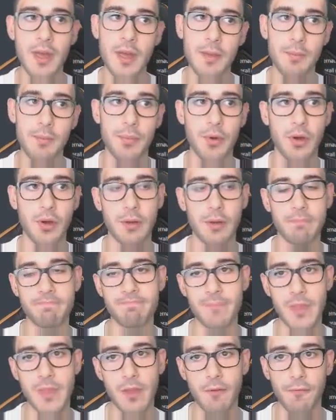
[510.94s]
but
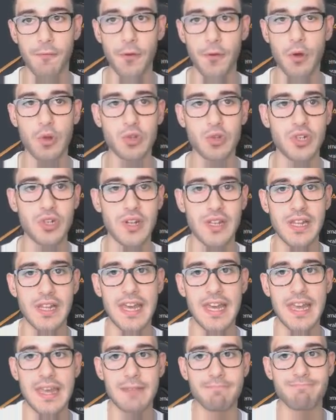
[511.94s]

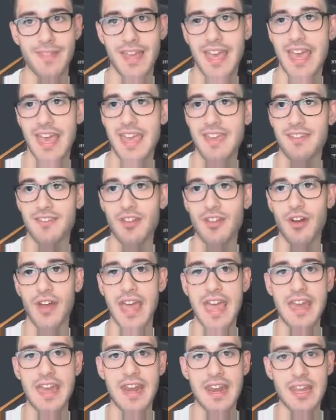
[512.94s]
unfortunately he's not
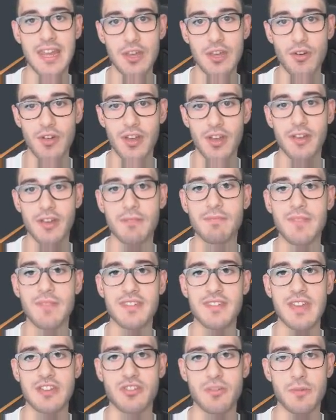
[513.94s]
getting any younger.
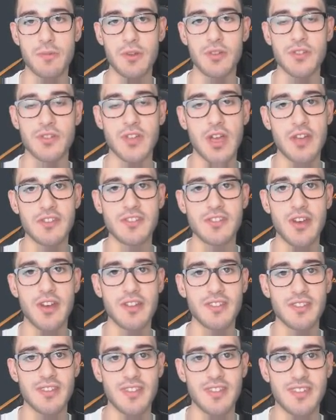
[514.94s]
His attributes are
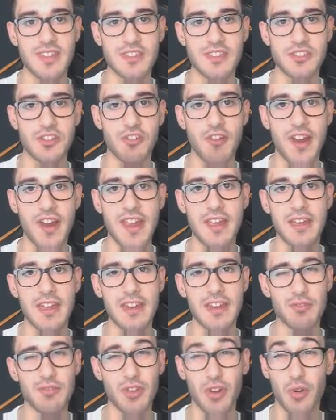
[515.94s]
starting to disintegrate,
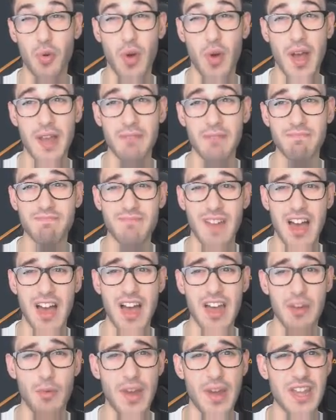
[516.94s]
and he was on quite
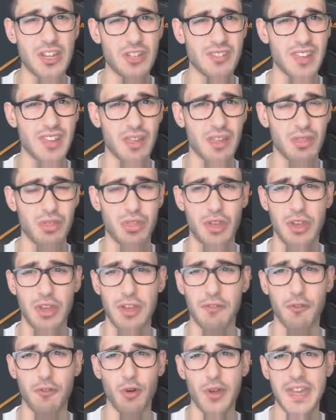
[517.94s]
high wages, like
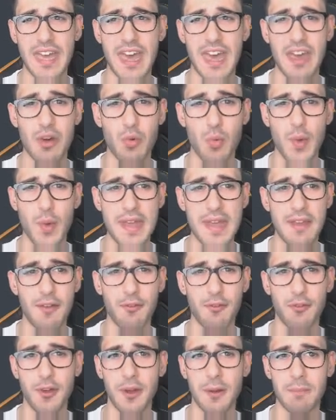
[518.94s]
30-40k a week
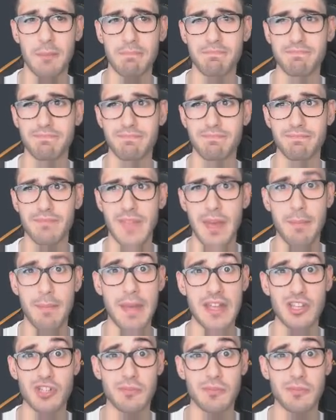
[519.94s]
for a bench